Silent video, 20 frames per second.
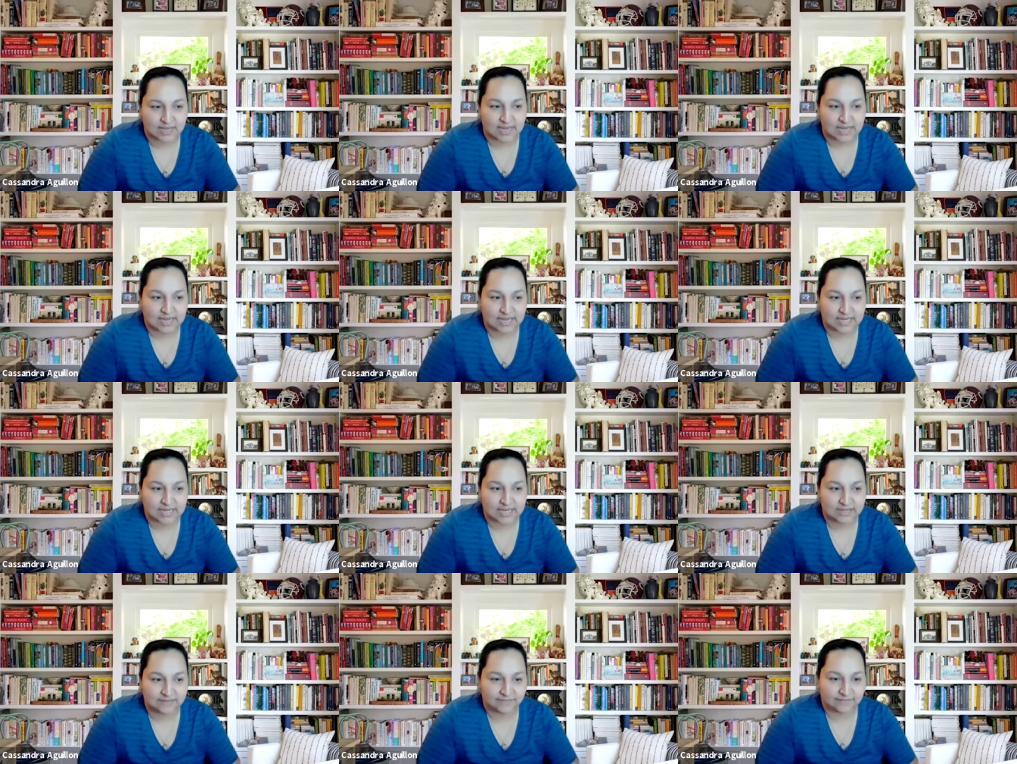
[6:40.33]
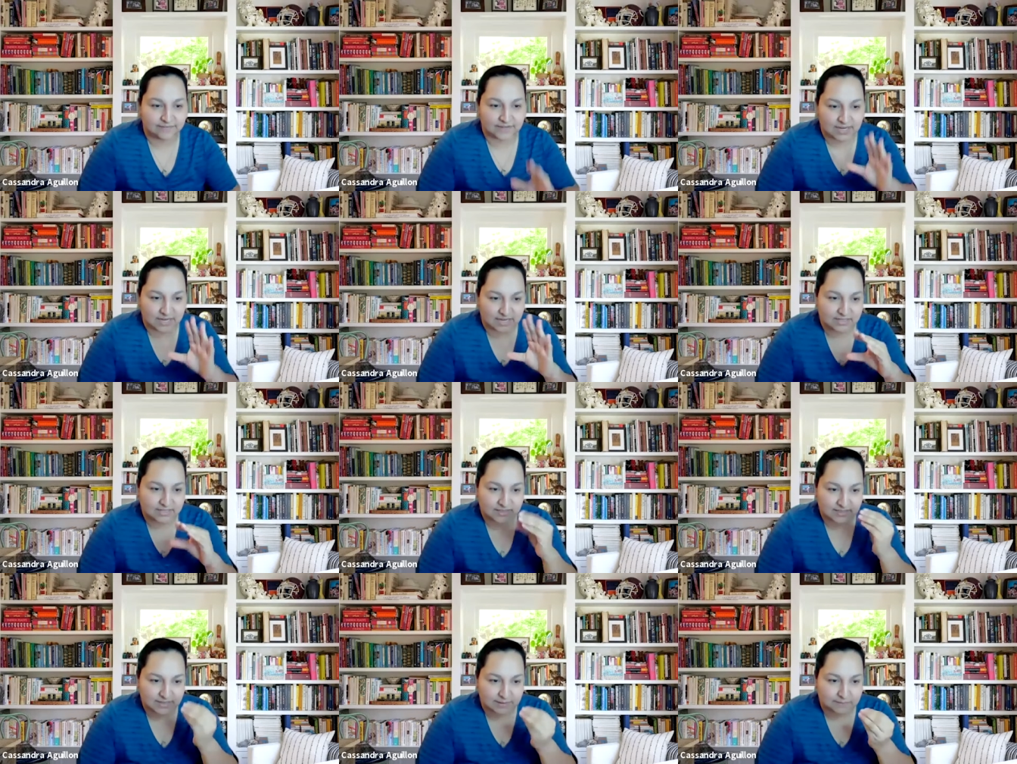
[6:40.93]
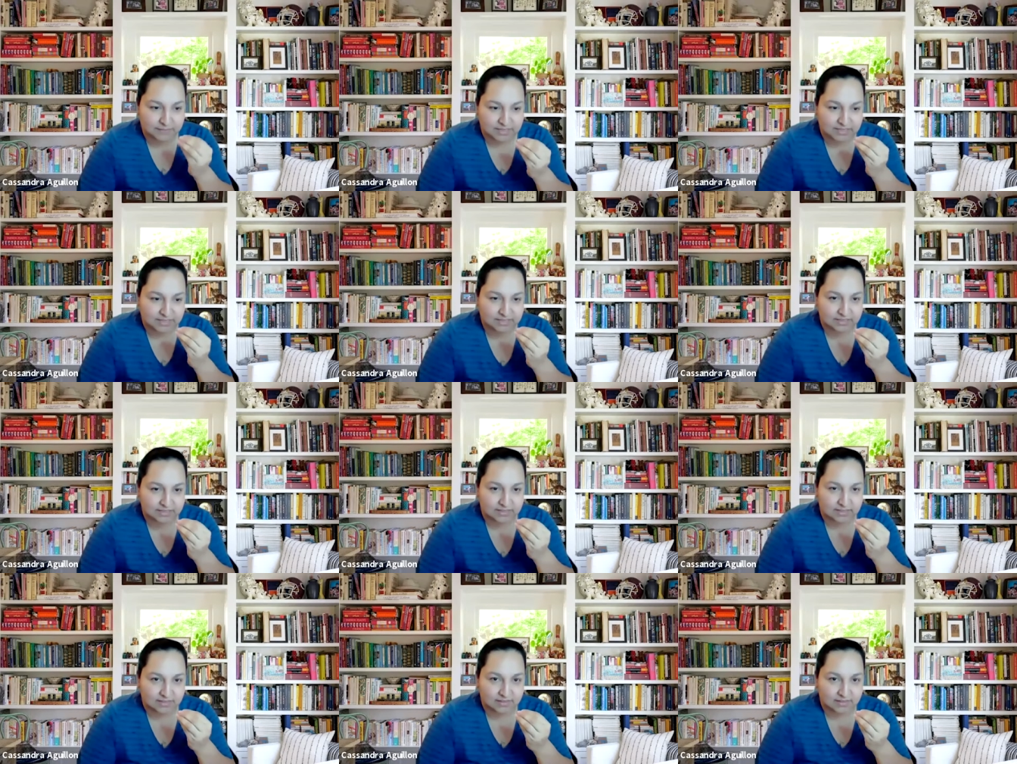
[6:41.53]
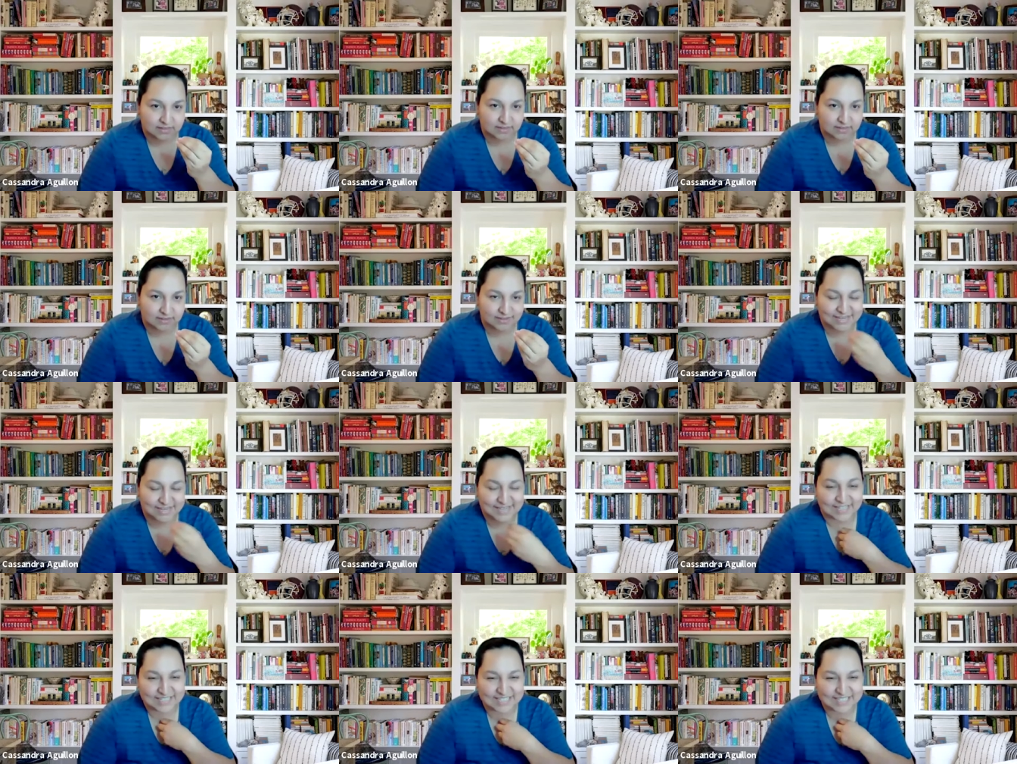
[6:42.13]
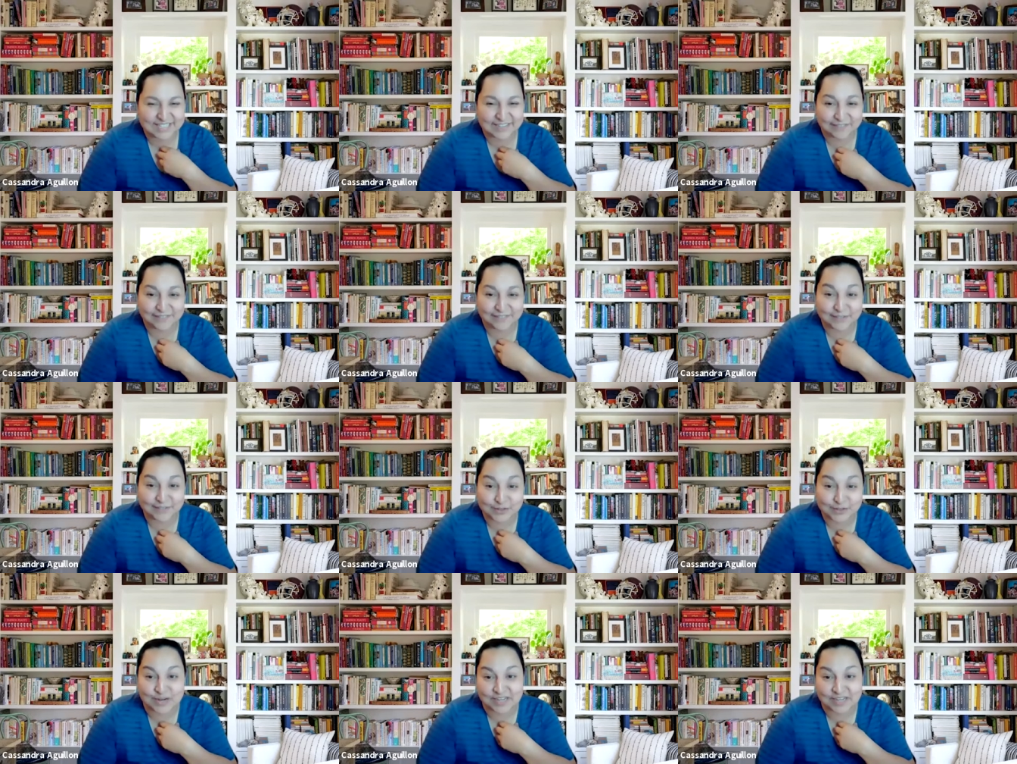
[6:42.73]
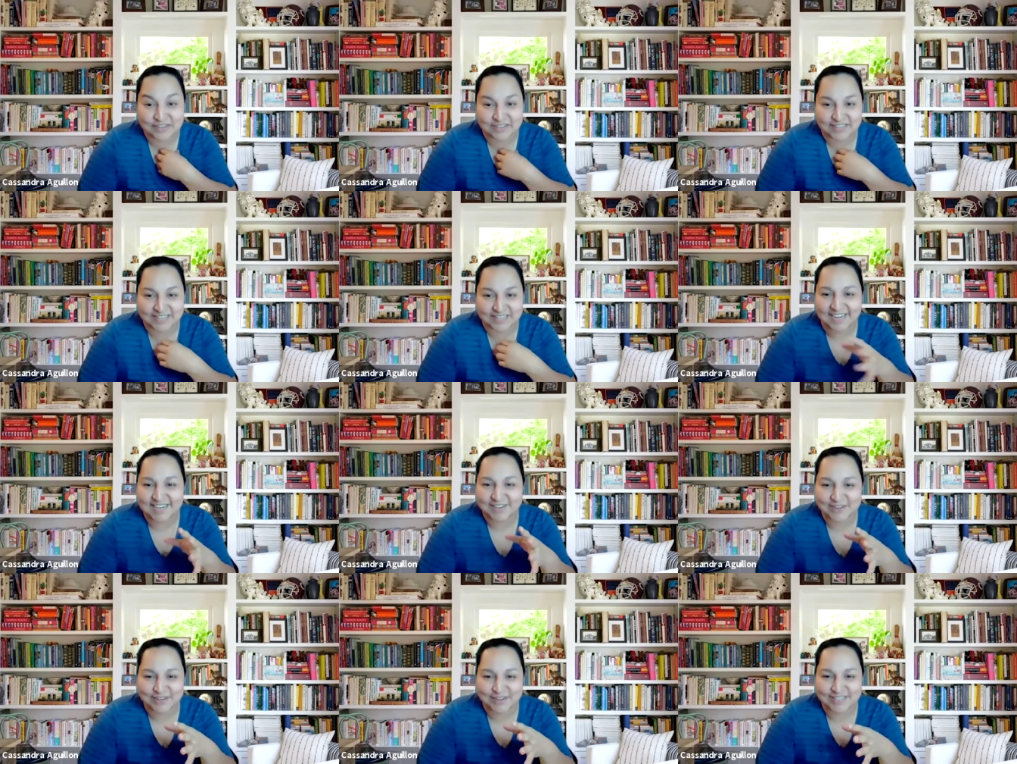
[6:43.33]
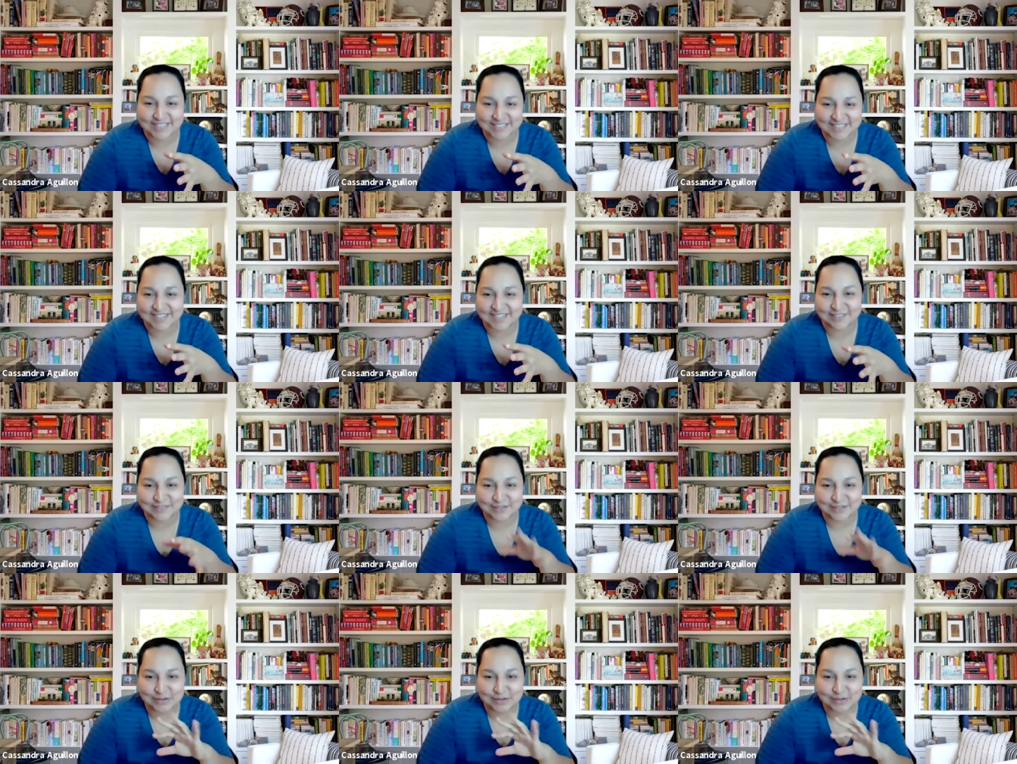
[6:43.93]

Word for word: i've got something at least it feels concrete i know i said